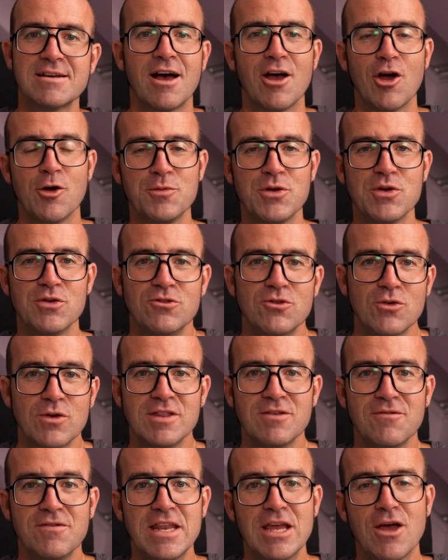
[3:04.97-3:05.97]
I hope you enjoyed
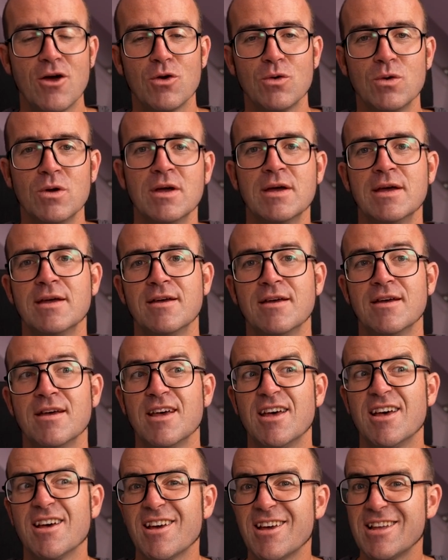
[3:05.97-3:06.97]
the video.
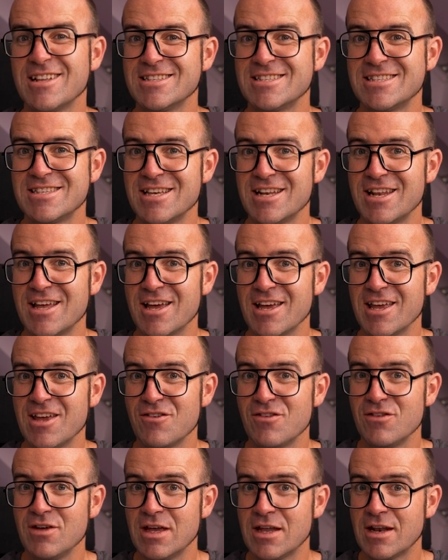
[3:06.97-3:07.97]
Consider
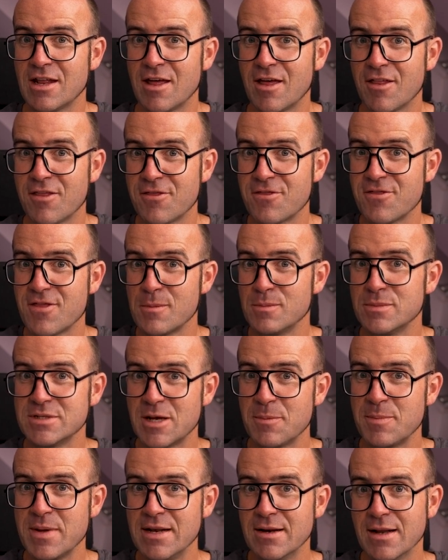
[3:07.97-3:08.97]
giving it a thumbs
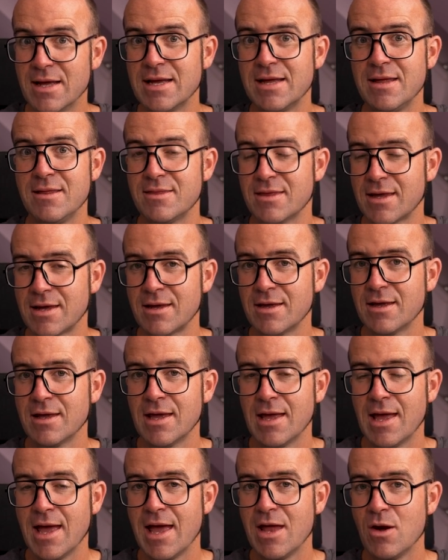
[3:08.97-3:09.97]
up-y, likey thing,
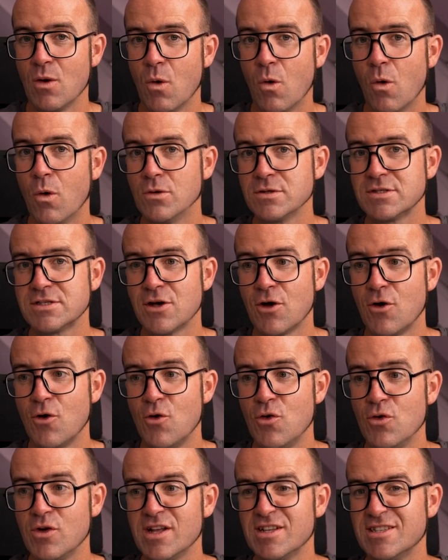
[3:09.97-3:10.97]
and
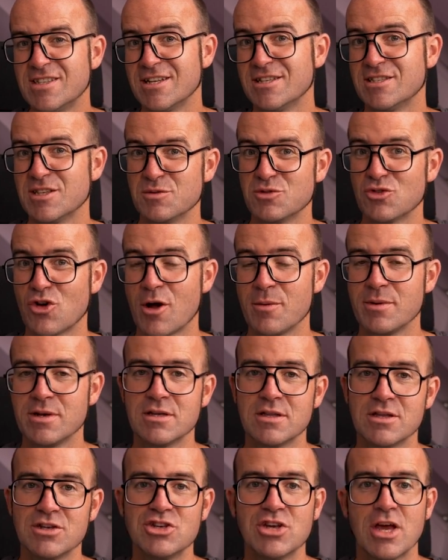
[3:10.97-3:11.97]
also consider subscribing
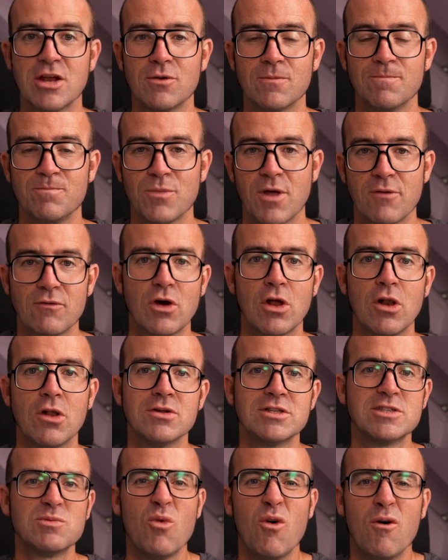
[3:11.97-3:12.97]
to the channel. I've got
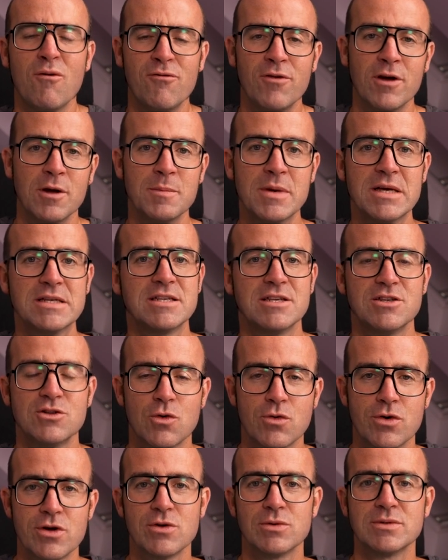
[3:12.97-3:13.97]
lots more Figma
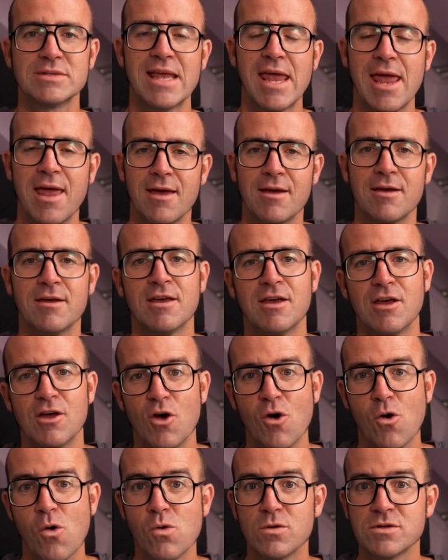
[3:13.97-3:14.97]
tutorials here.
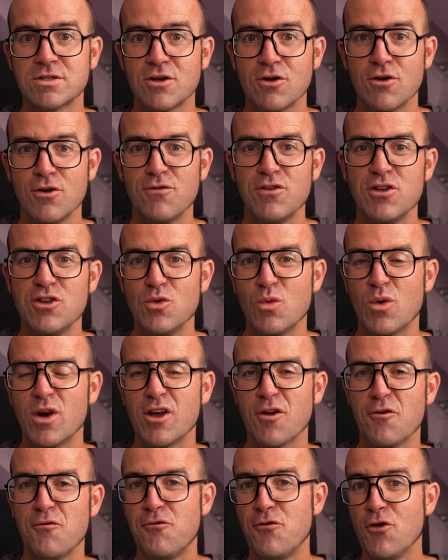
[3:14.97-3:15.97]
Also, if you do want to
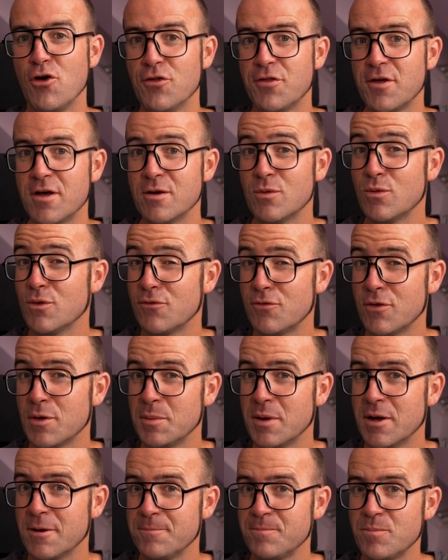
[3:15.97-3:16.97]
go further with
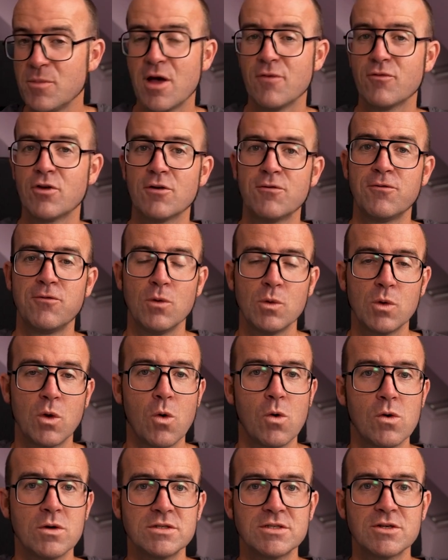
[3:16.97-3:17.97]
Figma, I've got a full
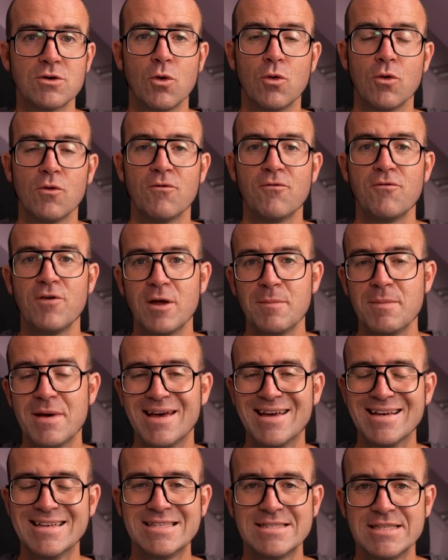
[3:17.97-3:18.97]
course called
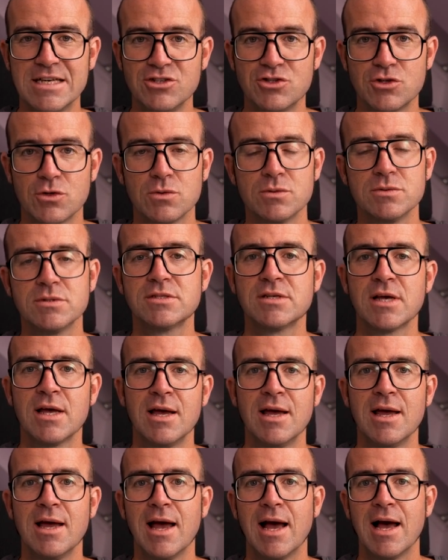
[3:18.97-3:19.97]
Figma Essentials.
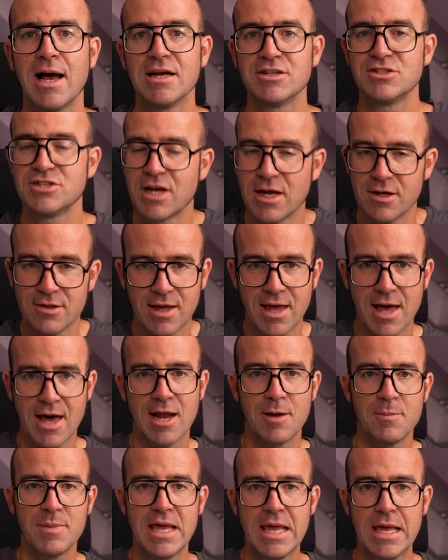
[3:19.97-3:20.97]
Check out the
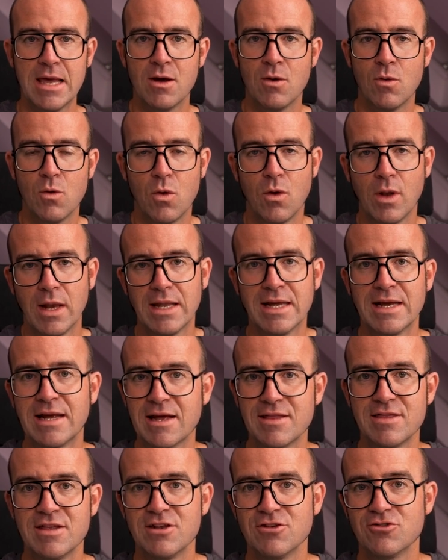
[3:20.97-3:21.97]
card up here or link
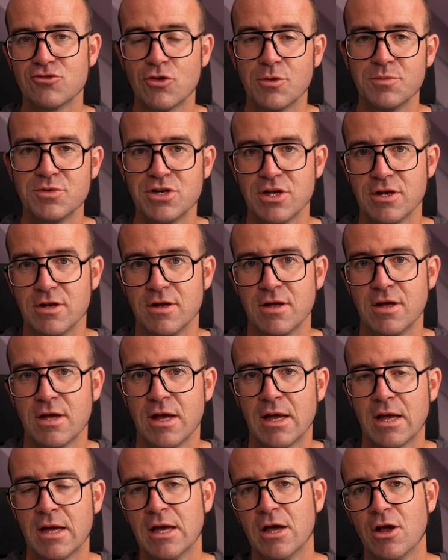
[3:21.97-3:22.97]
in the description.
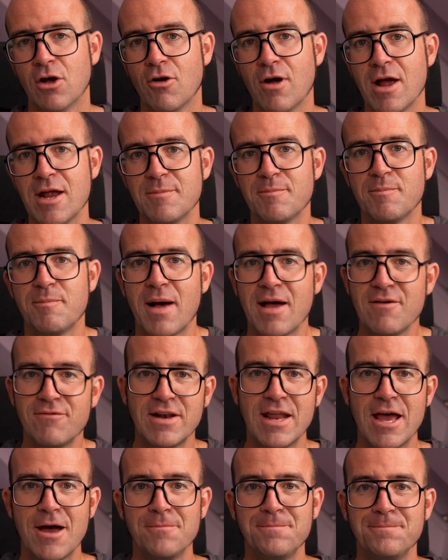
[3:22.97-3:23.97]
All right, bye for
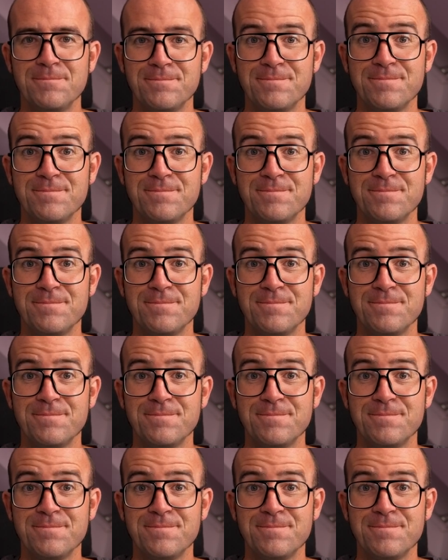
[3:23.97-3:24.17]
now.